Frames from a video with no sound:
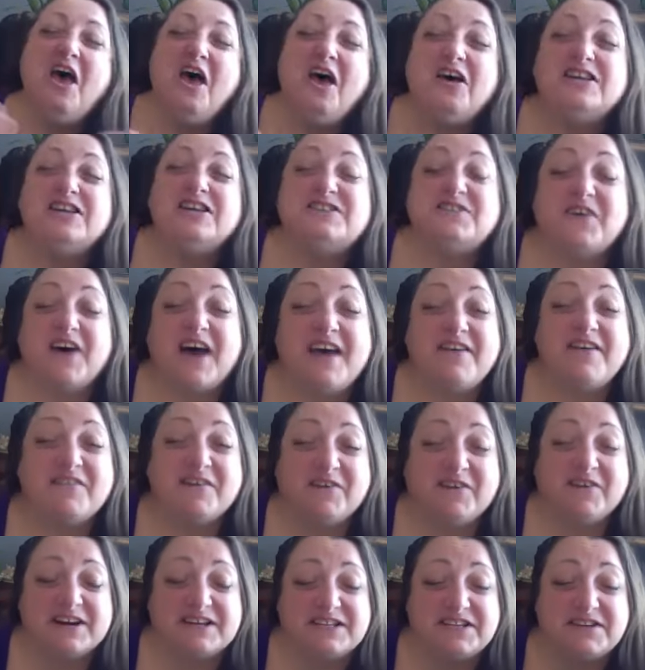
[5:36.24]
So I have a
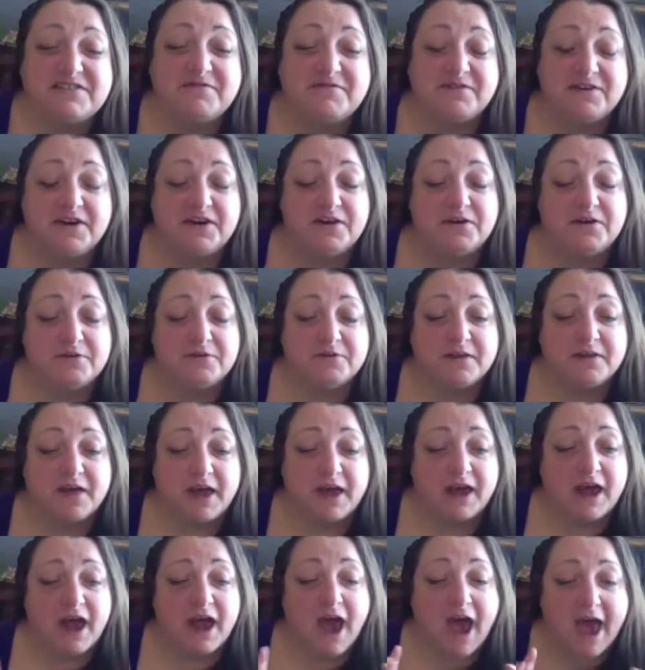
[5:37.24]
question for you.
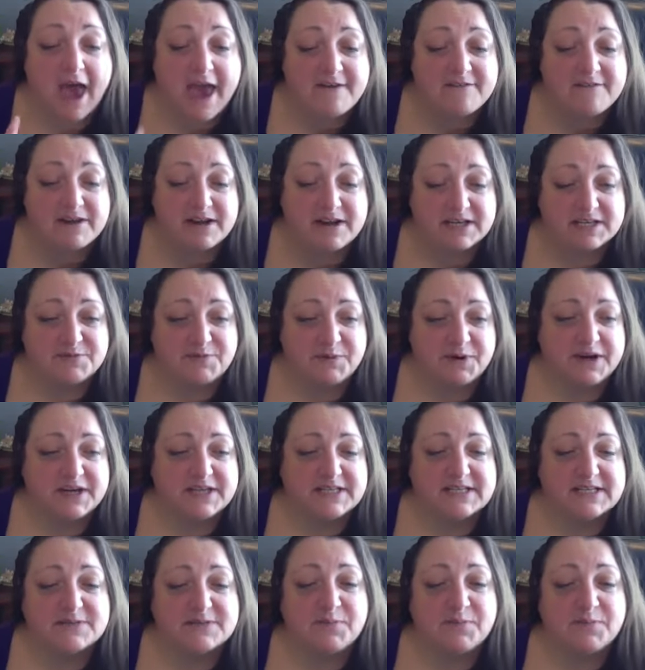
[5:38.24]
Like, I haven't experienced this,